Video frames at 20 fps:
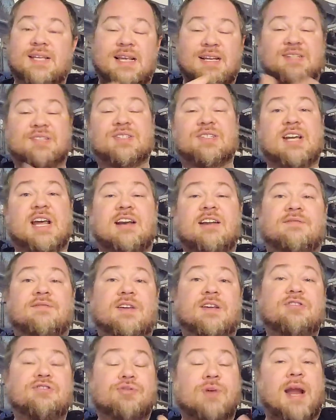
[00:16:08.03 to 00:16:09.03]
instead of
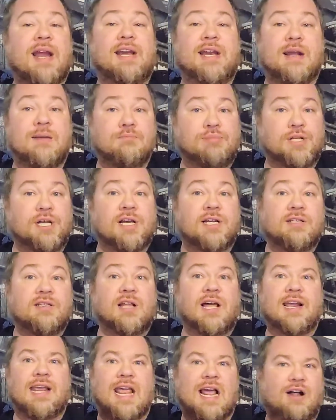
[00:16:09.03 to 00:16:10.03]
it draining blood
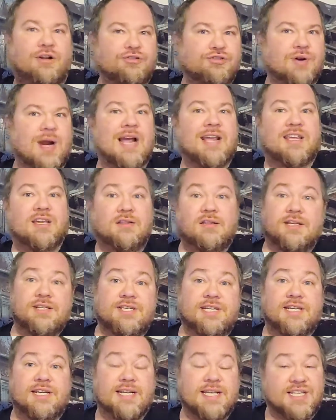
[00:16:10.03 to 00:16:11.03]
like how Dracula
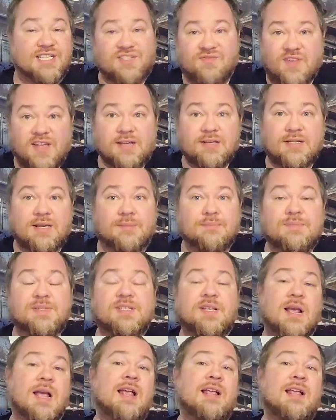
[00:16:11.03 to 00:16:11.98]
did his victims,